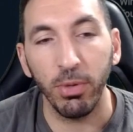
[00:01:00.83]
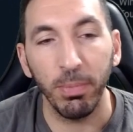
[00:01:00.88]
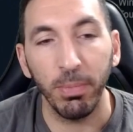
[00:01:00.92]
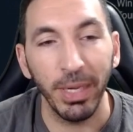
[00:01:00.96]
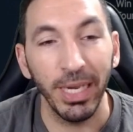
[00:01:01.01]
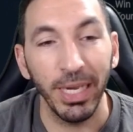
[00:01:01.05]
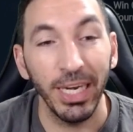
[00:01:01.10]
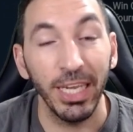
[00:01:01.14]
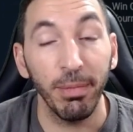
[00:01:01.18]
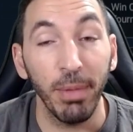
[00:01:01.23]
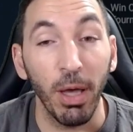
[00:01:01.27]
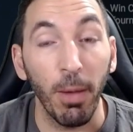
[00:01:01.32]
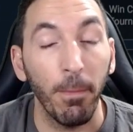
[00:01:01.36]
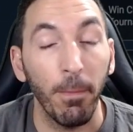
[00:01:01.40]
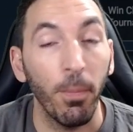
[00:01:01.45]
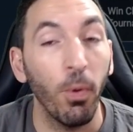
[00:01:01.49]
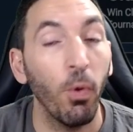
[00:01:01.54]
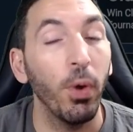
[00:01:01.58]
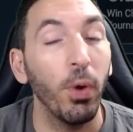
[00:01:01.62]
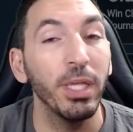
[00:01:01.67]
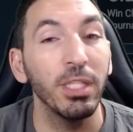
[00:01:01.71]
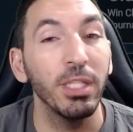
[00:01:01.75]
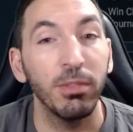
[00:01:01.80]
complaining about
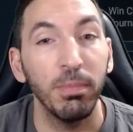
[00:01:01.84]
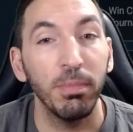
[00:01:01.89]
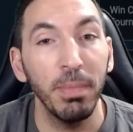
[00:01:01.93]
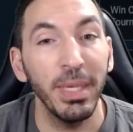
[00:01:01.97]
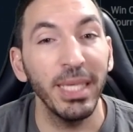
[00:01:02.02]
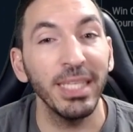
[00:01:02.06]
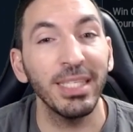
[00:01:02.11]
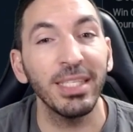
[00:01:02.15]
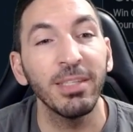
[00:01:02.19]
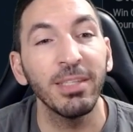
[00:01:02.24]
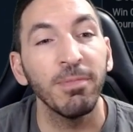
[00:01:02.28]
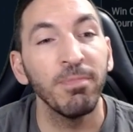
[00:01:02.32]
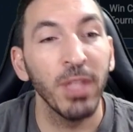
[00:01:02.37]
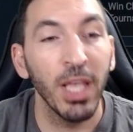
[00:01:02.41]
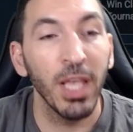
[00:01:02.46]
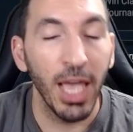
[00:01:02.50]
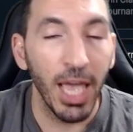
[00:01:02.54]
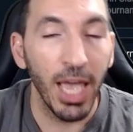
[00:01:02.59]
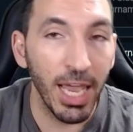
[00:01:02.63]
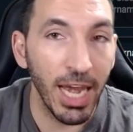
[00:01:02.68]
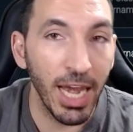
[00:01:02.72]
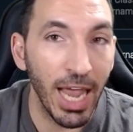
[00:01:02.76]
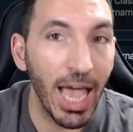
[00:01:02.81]
points missed
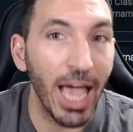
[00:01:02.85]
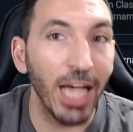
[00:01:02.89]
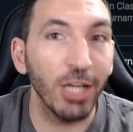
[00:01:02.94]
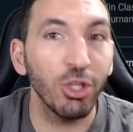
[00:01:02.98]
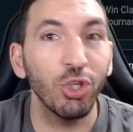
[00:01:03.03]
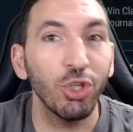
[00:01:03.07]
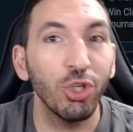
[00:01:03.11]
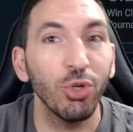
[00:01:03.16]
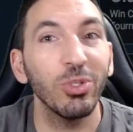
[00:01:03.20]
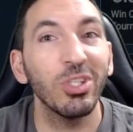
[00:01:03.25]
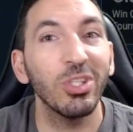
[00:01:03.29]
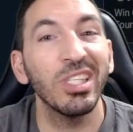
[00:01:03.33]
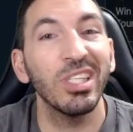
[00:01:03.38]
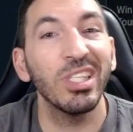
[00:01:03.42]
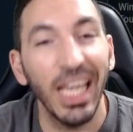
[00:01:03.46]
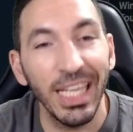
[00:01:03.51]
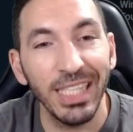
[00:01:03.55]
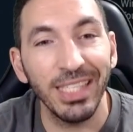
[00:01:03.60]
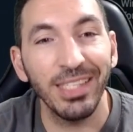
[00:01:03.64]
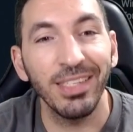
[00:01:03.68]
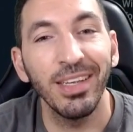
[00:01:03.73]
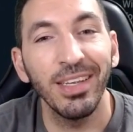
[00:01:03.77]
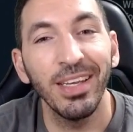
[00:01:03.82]
in actual
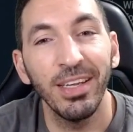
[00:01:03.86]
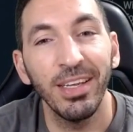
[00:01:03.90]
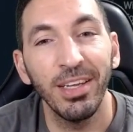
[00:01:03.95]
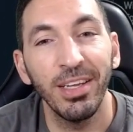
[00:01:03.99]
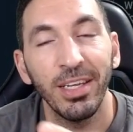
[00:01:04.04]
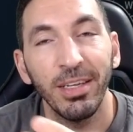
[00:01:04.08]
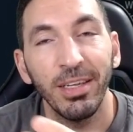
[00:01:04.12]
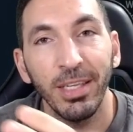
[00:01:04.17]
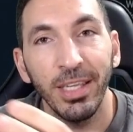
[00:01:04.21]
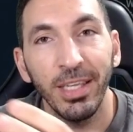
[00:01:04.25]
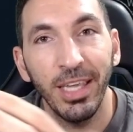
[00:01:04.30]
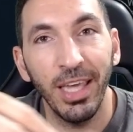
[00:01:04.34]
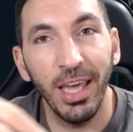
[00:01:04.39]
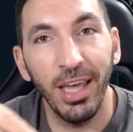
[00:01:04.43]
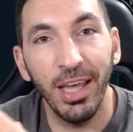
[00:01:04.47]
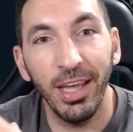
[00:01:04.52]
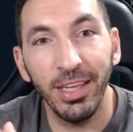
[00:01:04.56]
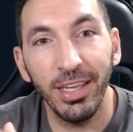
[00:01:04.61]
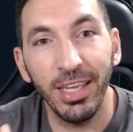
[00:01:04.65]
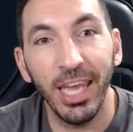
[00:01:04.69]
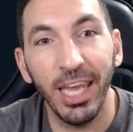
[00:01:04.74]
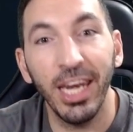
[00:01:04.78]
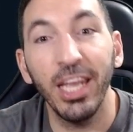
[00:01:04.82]
sets
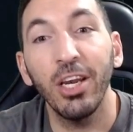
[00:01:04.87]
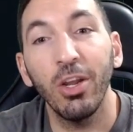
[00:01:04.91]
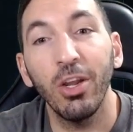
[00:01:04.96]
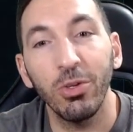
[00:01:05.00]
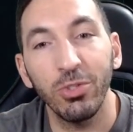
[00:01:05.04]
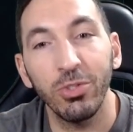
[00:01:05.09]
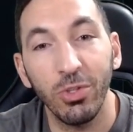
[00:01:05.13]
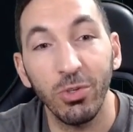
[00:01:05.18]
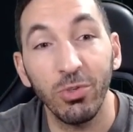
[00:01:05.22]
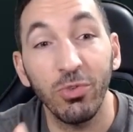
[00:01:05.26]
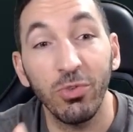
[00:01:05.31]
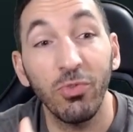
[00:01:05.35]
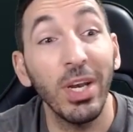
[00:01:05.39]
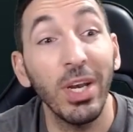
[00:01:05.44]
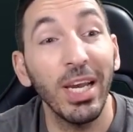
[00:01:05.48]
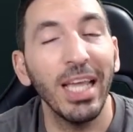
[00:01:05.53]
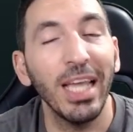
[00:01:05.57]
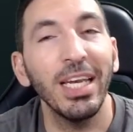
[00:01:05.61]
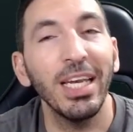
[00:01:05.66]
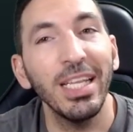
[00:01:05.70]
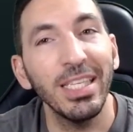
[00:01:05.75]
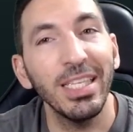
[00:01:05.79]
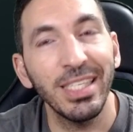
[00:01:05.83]
uh, getting lost those
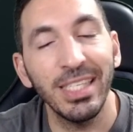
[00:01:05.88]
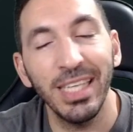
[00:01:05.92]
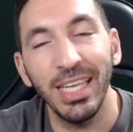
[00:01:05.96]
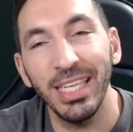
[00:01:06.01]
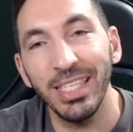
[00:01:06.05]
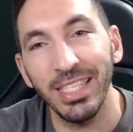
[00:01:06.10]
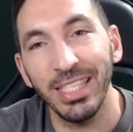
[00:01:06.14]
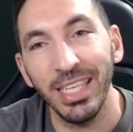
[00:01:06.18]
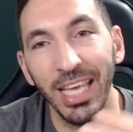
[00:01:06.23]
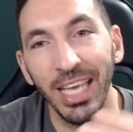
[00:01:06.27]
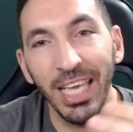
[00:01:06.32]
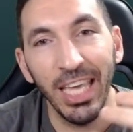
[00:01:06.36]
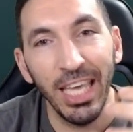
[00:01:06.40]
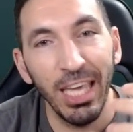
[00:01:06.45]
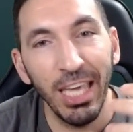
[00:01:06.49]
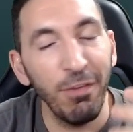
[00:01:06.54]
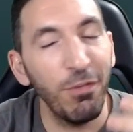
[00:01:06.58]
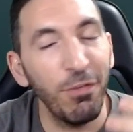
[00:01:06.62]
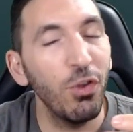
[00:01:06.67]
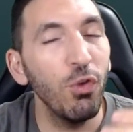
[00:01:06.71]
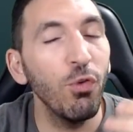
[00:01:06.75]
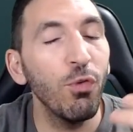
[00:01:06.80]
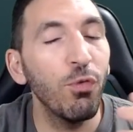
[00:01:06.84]
relentless sets.
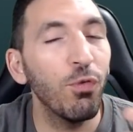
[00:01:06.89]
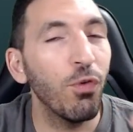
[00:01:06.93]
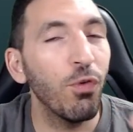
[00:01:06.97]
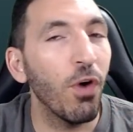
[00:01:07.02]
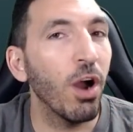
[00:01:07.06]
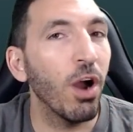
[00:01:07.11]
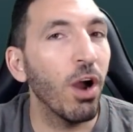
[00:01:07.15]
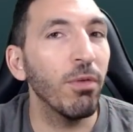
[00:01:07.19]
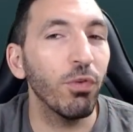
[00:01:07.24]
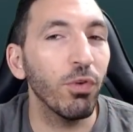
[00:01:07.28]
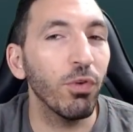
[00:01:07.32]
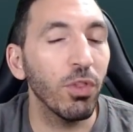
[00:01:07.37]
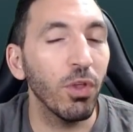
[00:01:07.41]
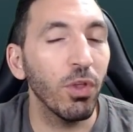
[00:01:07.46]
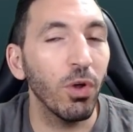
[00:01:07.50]
If you farm for